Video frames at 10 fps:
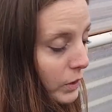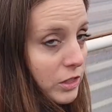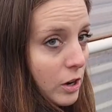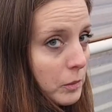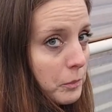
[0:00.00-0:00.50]
With
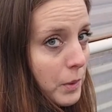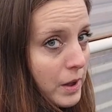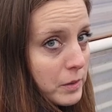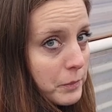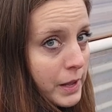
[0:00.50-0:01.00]
our
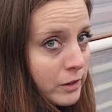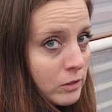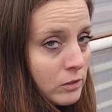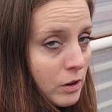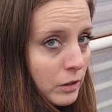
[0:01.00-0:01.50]
bottom
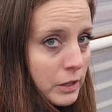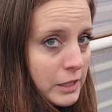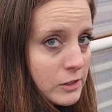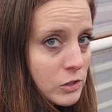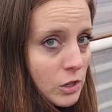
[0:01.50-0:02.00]
panel already
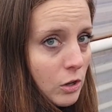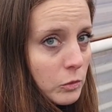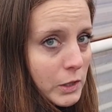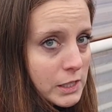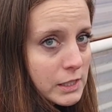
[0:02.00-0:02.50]
installed,
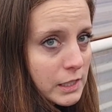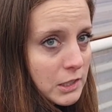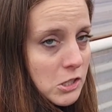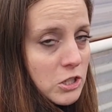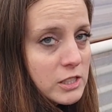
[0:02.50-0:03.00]
we decided
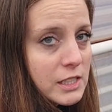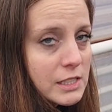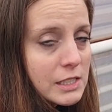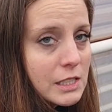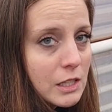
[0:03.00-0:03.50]
to just
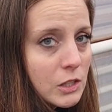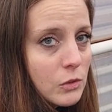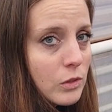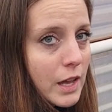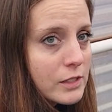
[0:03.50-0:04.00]

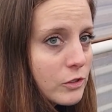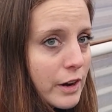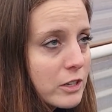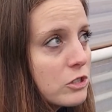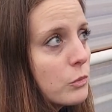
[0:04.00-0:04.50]
continue that
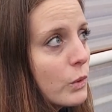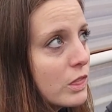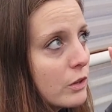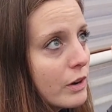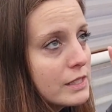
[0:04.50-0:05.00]
direction with
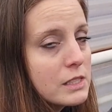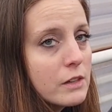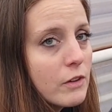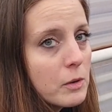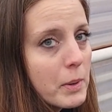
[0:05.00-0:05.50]
the rest
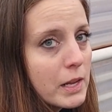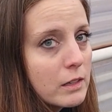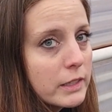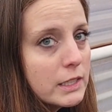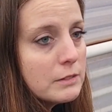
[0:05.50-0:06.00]
of our paneling.